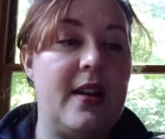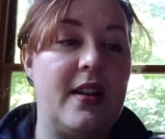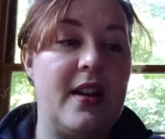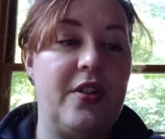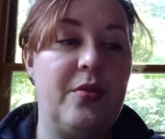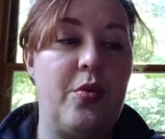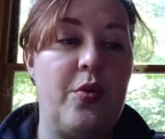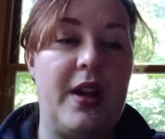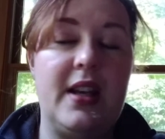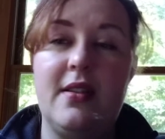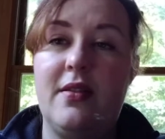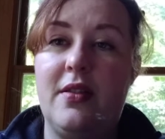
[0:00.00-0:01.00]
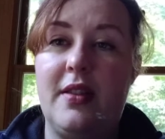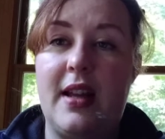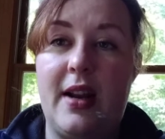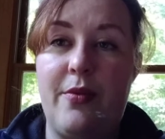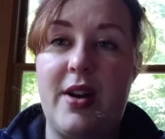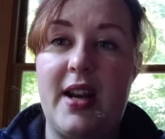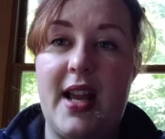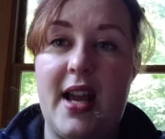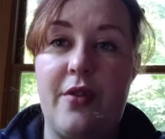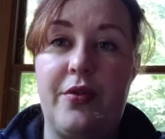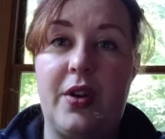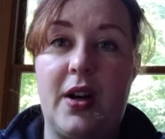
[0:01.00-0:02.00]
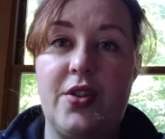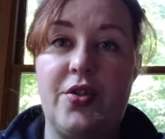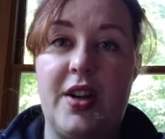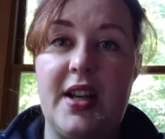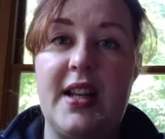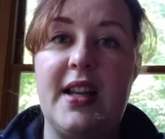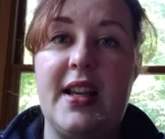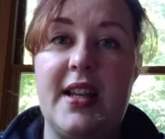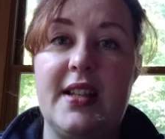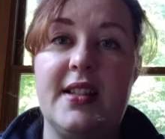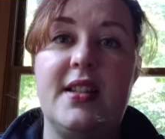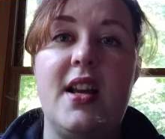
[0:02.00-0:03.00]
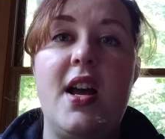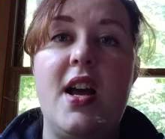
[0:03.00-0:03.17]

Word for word: Another point that I want to add for our training is